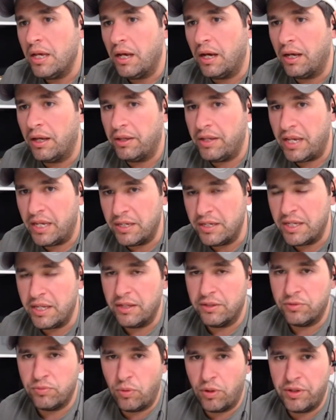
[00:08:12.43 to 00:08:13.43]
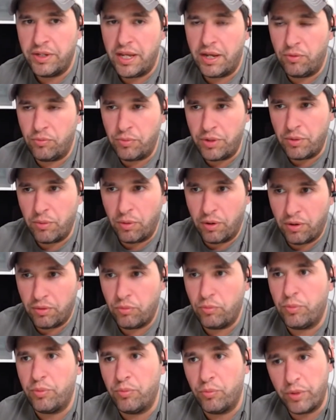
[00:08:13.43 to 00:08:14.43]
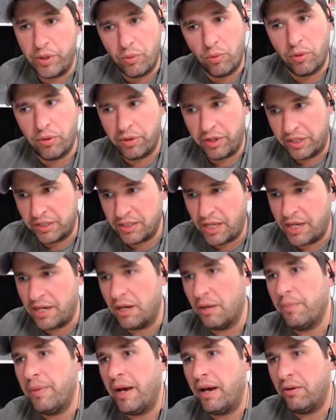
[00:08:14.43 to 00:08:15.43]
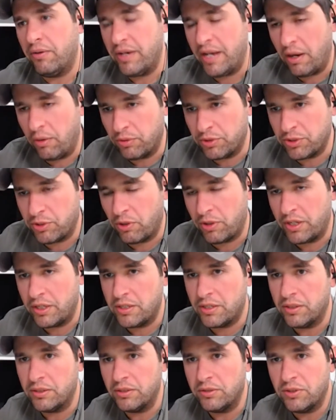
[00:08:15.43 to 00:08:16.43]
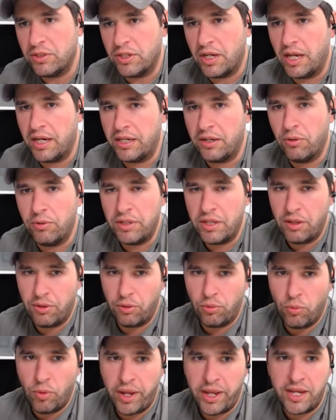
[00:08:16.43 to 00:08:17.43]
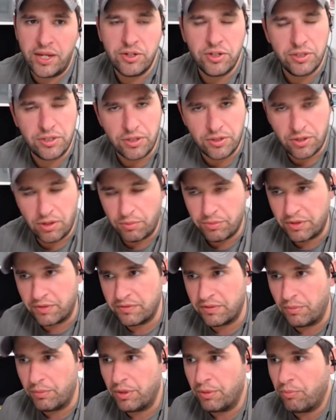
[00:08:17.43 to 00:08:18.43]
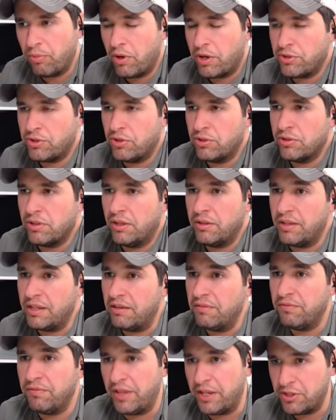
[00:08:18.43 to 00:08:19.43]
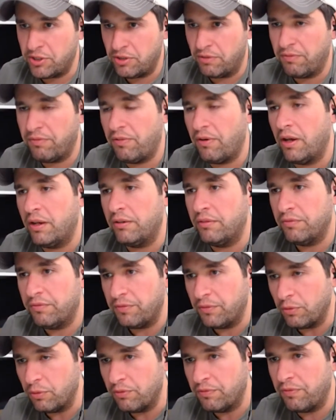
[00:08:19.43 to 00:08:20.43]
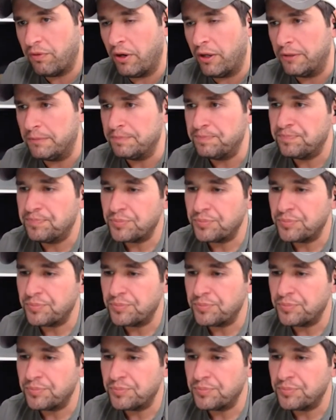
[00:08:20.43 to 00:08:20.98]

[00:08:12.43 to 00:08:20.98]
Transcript: Uh, India is one that we were we were excited about. Now we're starting to to kind of go the other way, just in terms of some of the pressures on the inflation front, food front,